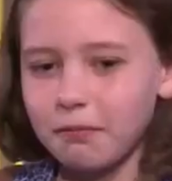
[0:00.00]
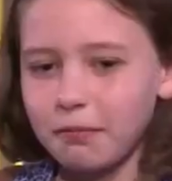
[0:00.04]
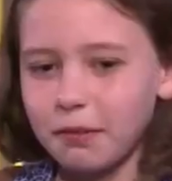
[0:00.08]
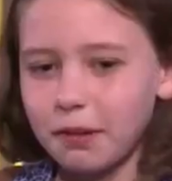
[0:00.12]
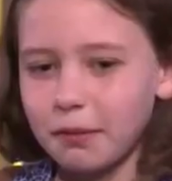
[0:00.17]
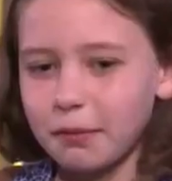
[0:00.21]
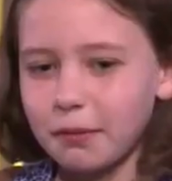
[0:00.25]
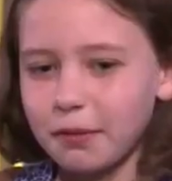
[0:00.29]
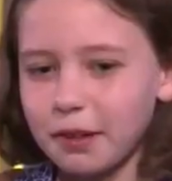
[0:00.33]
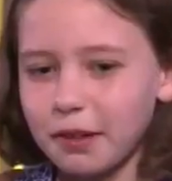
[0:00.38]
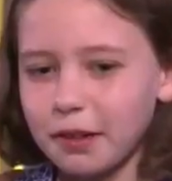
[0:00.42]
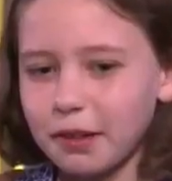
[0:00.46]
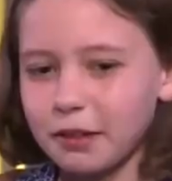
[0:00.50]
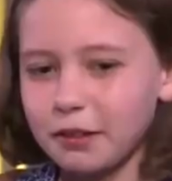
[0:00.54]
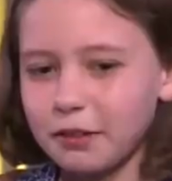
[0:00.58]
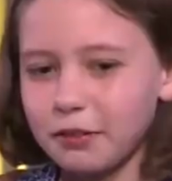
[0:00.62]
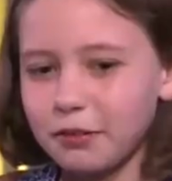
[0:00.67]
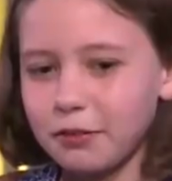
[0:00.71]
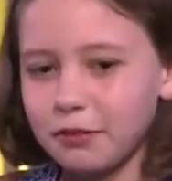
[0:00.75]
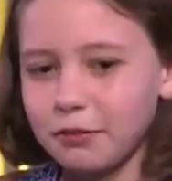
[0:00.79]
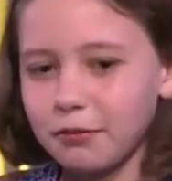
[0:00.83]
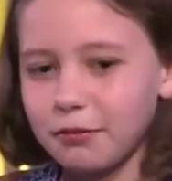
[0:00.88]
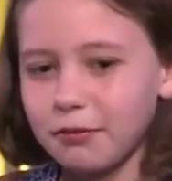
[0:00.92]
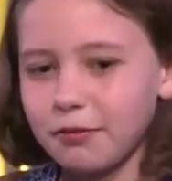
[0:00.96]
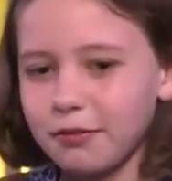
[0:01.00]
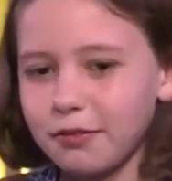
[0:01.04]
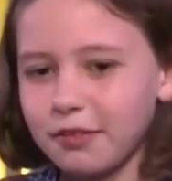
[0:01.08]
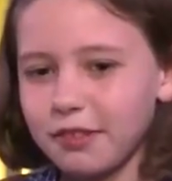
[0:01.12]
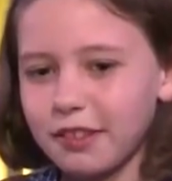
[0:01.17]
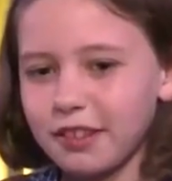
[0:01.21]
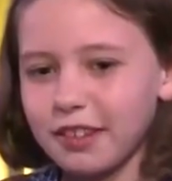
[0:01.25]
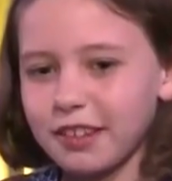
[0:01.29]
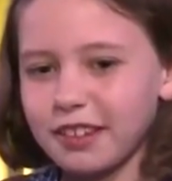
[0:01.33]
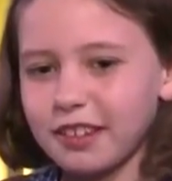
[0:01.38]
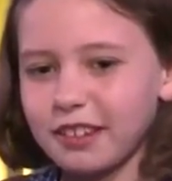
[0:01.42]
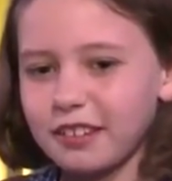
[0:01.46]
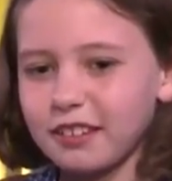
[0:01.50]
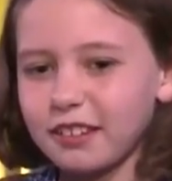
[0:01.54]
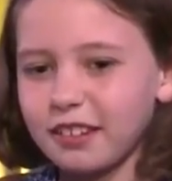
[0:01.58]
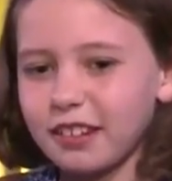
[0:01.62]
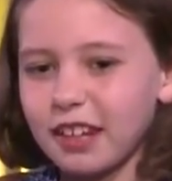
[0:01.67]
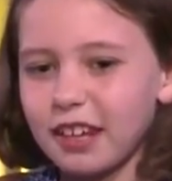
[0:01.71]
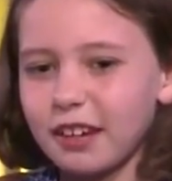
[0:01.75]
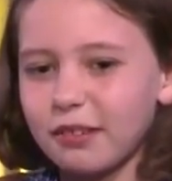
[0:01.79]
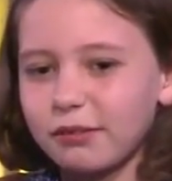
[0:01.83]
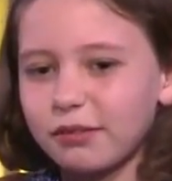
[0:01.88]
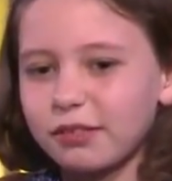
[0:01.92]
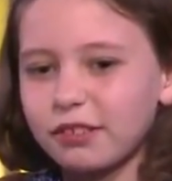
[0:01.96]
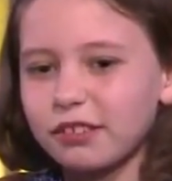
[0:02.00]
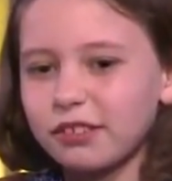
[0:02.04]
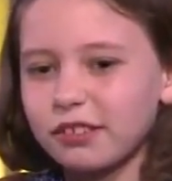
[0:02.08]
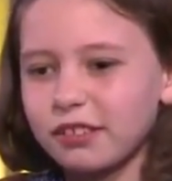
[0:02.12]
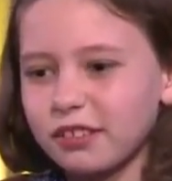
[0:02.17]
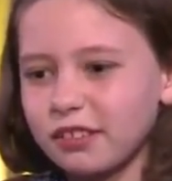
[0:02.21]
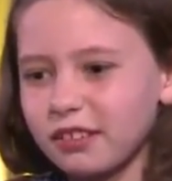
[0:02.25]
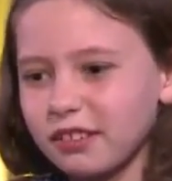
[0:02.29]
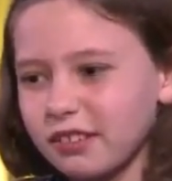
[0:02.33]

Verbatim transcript: Maybe I do this lever?